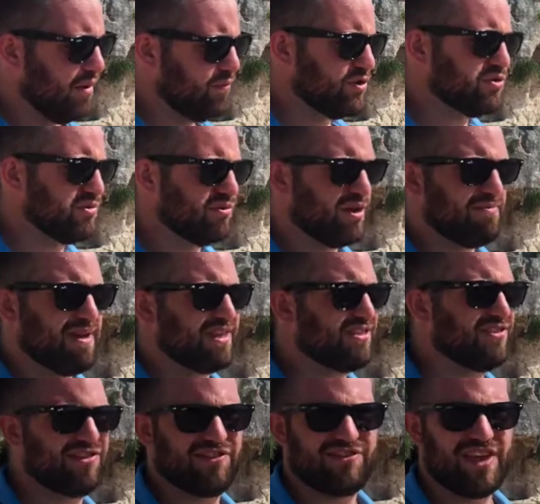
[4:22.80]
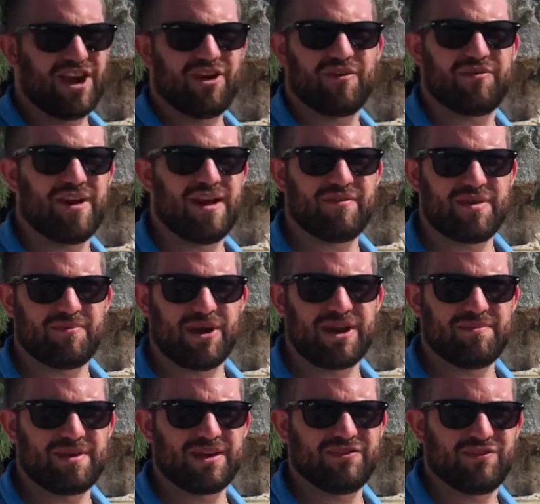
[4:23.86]
which would really make this a center for
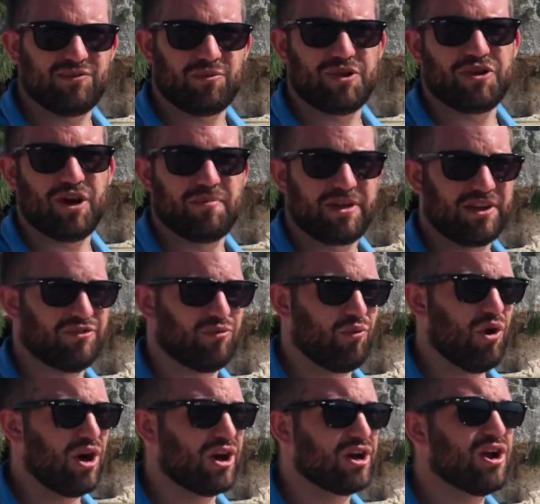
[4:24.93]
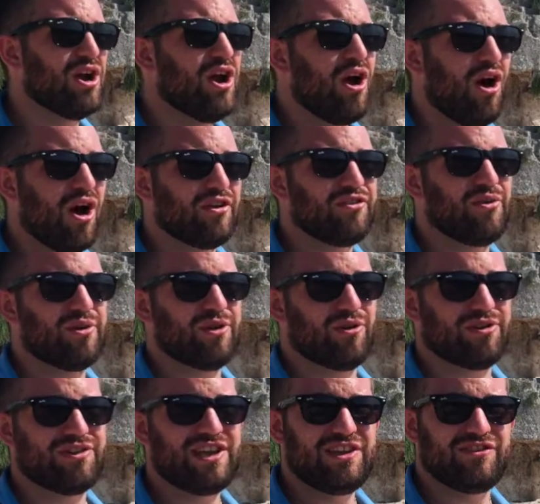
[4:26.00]
everybody, because this is where you come to get your water. Also in
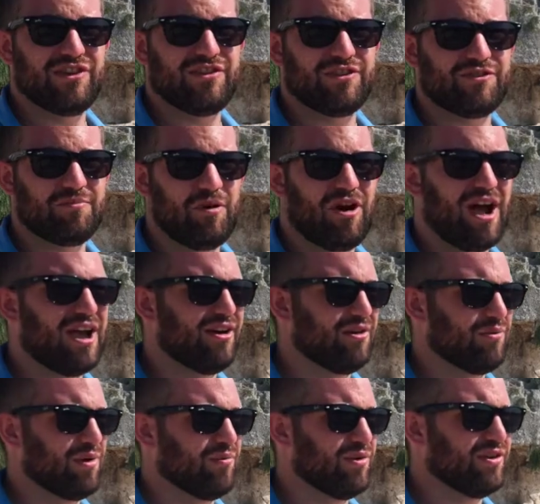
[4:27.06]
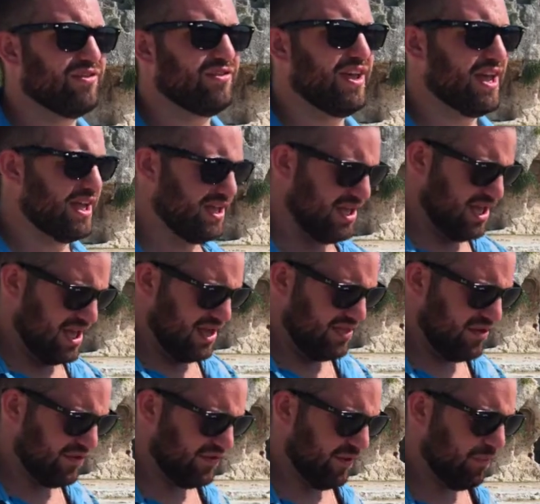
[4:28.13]
Ortigia, the small island where we're staying,
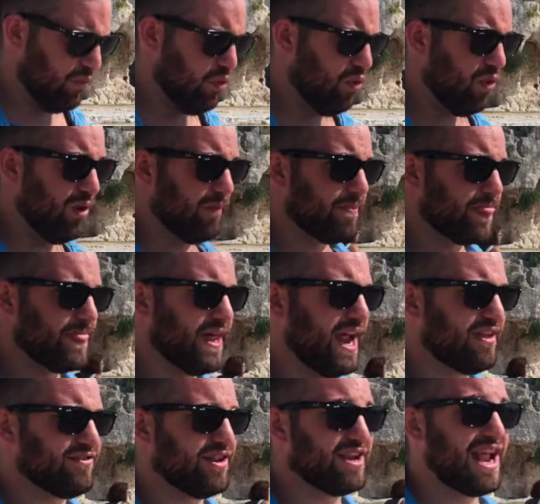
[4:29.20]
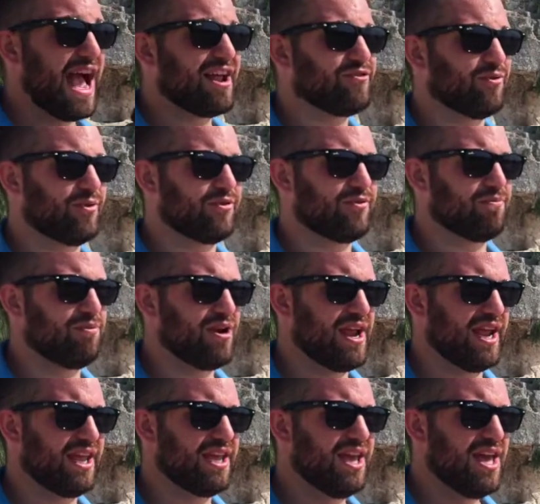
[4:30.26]
there's a pool that has a natural
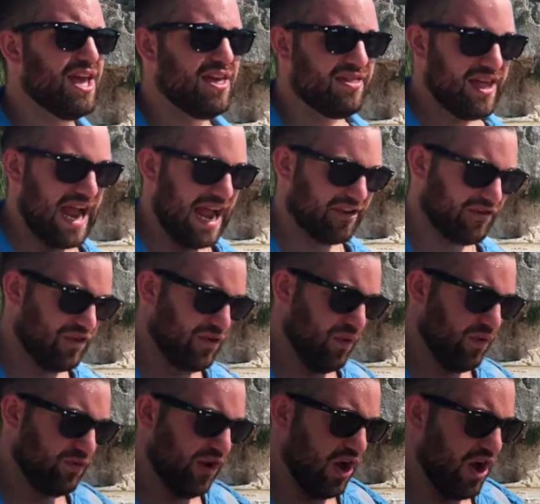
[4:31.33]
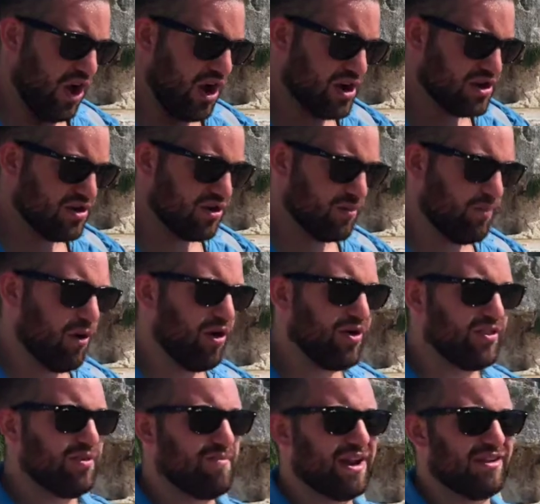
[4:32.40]
spring that actually goes under part
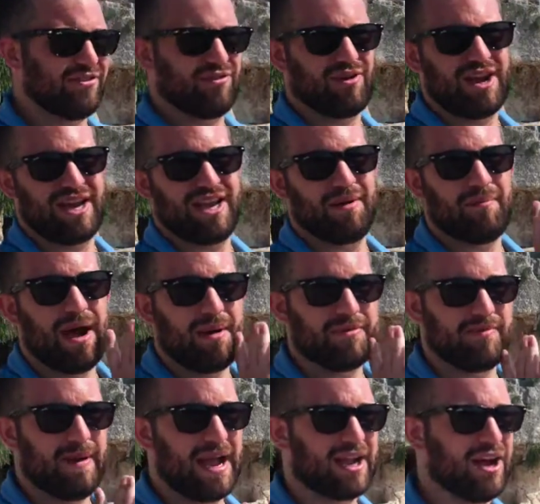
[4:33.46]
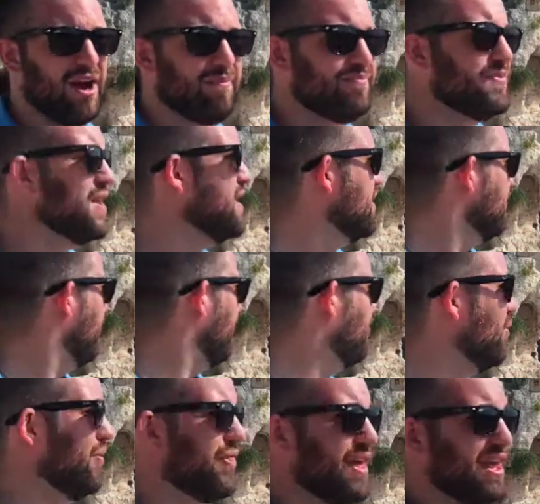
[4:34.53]
of the Mediterranean and pops back up. The
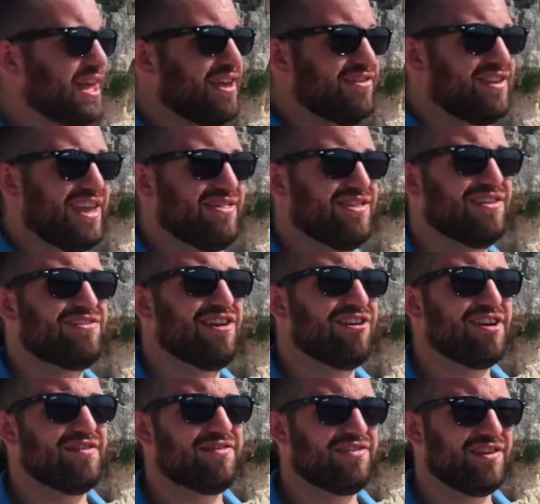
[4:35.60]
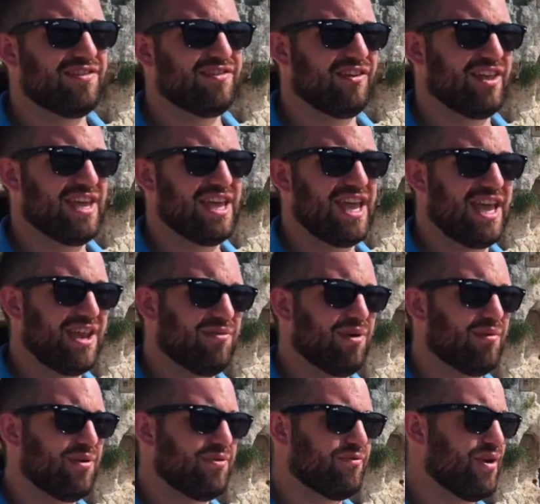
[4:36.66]
cool thing is, in this area of Sicily,
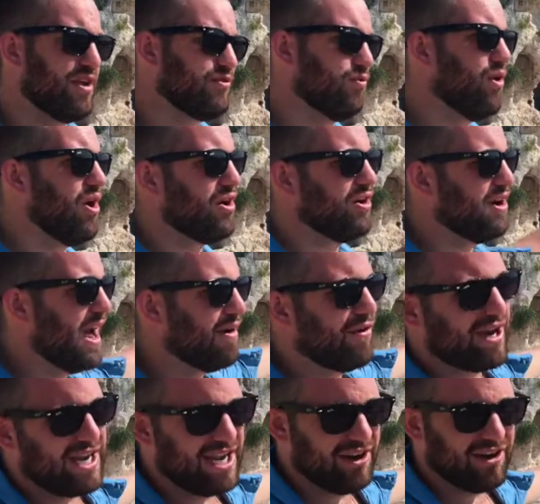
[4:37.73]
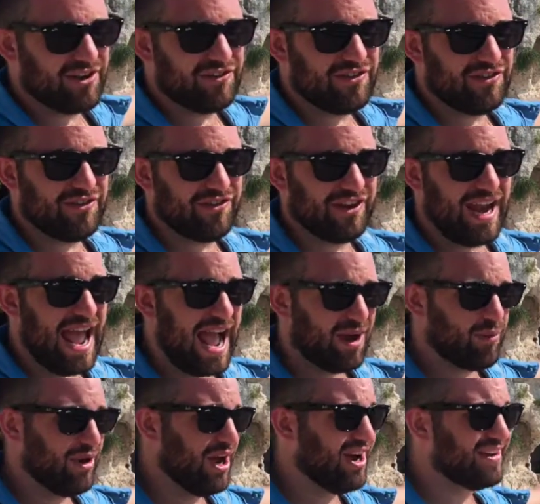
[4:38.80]
anywhere with fresh water, not right here because this is an
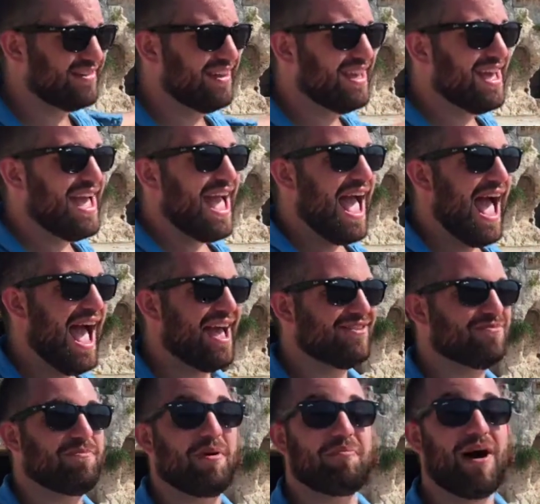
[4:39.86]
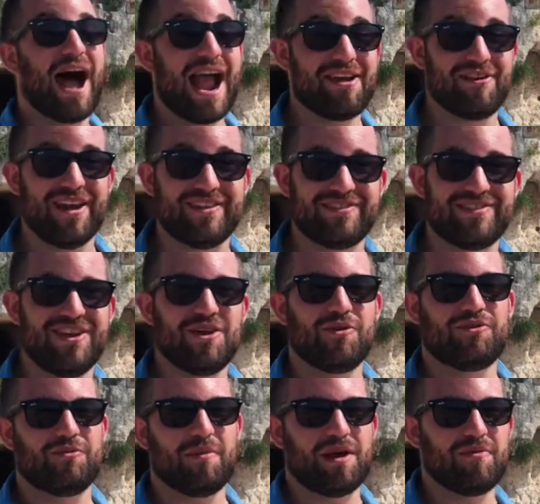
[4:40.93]
aqueduct, has papyrus.
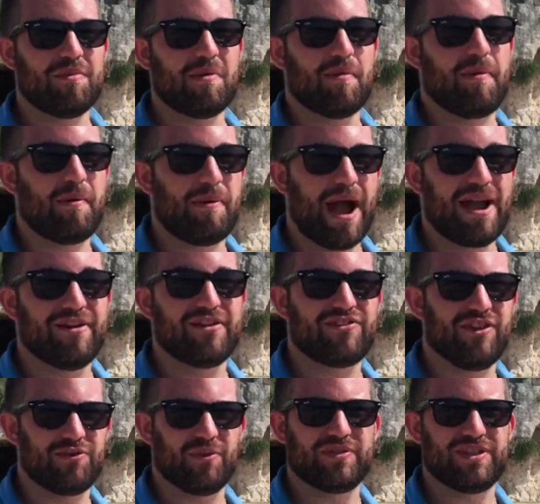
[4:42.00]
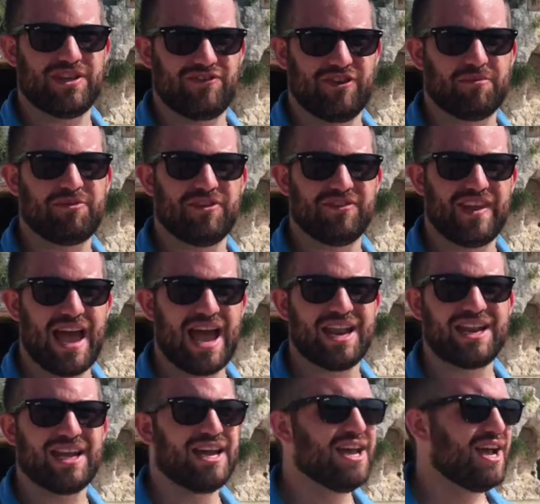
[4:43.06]
Which you might remember, papyrus is what the Egyptians had